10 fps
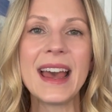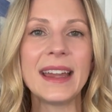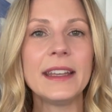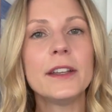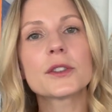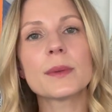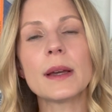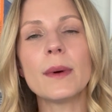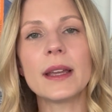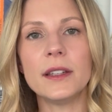And here's what I
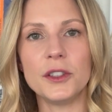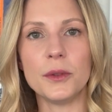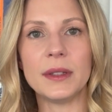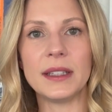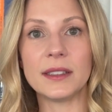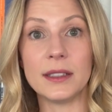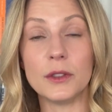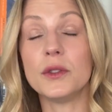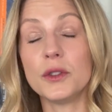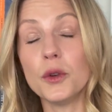want you to do with this
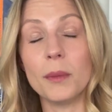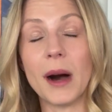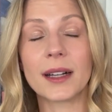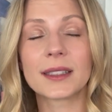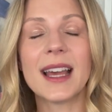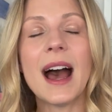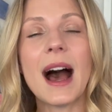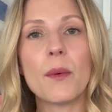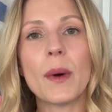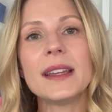toolbox.
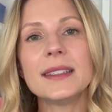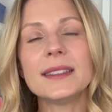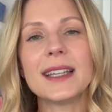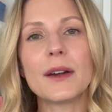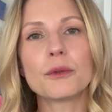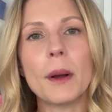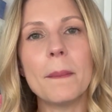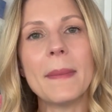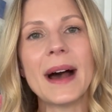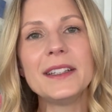I want you to set
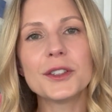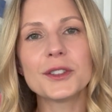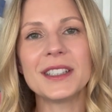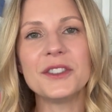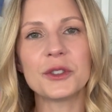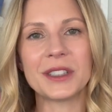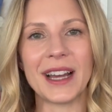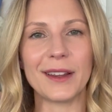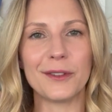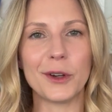reminders in your
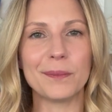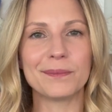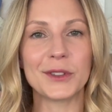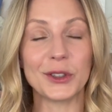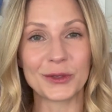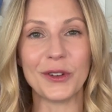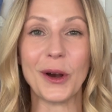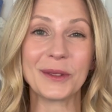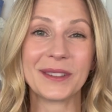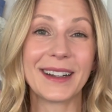phone.
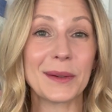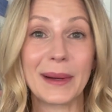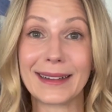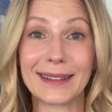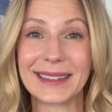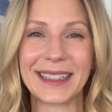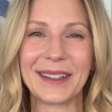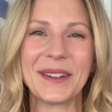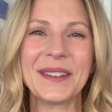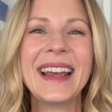I don't know why I call it
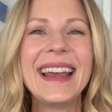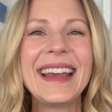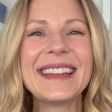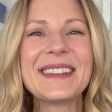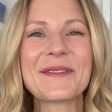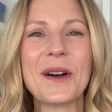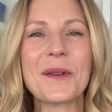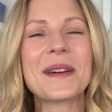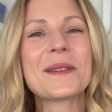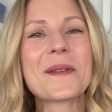telephone. In your phone.
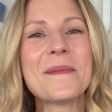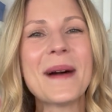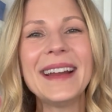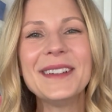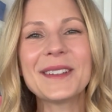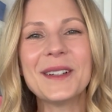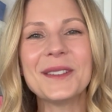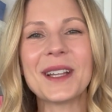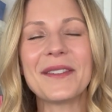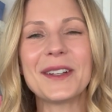When the reminder
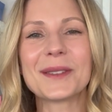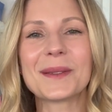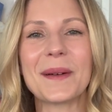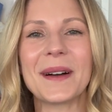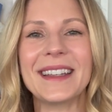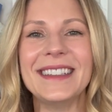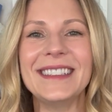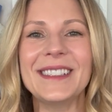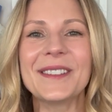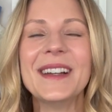goes off, here's what I want you to
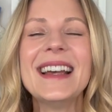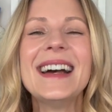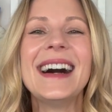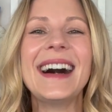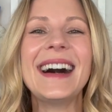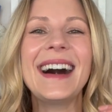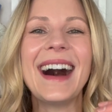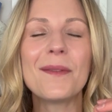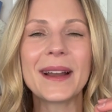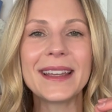do. I
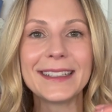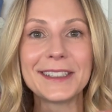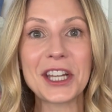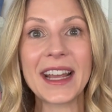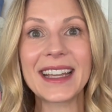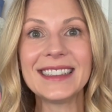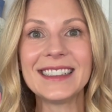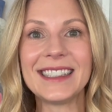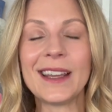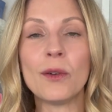want you to check and
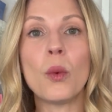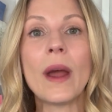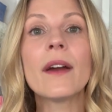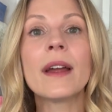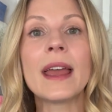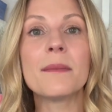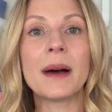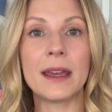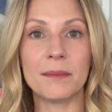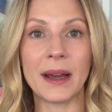see, where am I
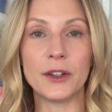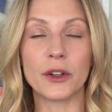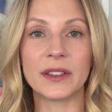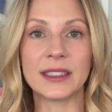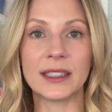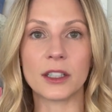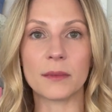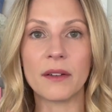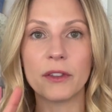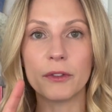in my nervous system?
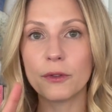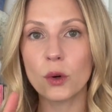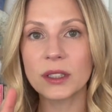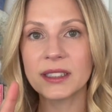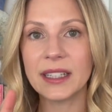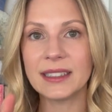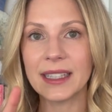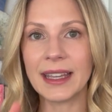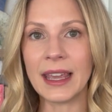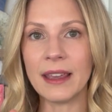Of the 4 states
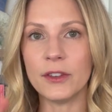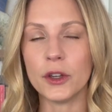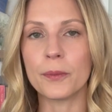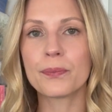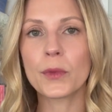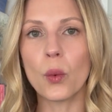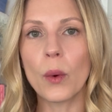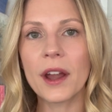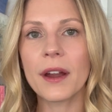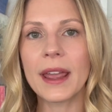I gave you,
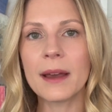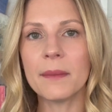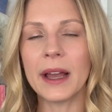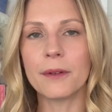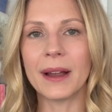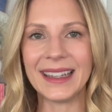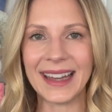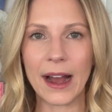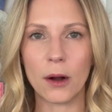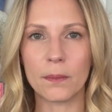where am I right
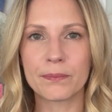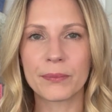now?